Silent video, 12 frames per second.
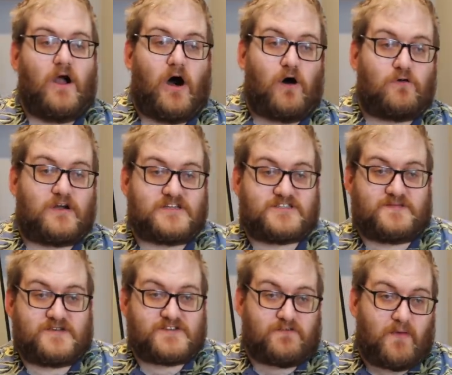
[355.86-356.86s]
All
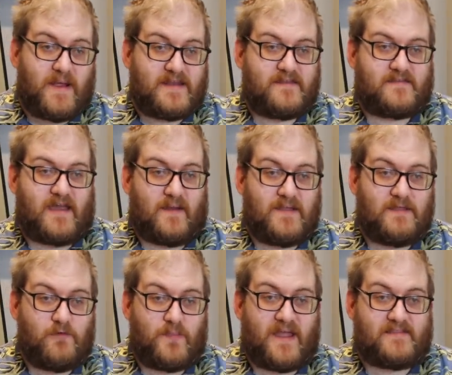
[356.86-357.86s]
customers are reminded that Ami
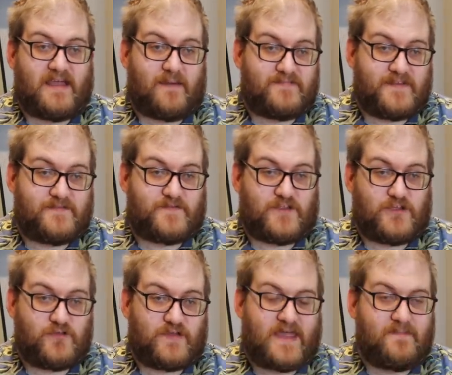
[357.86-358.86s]
will be adapted for
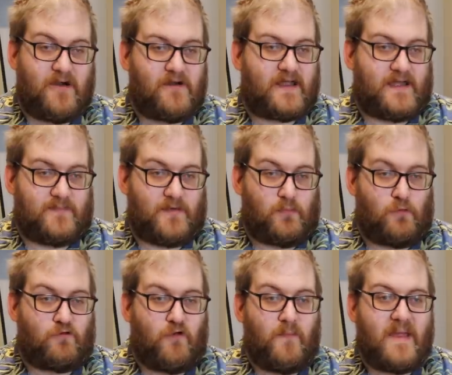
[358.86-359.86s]
the UK market but
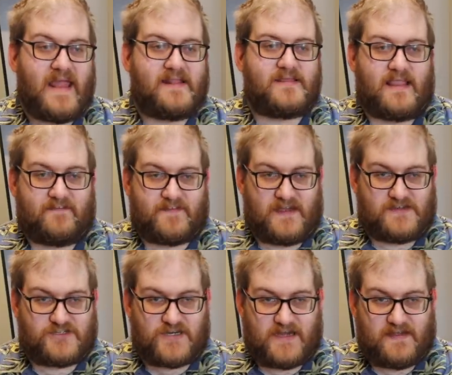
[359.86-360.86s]
will remain
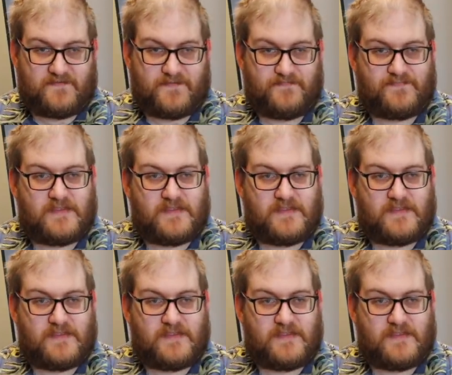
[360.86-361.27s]
left-hand drive.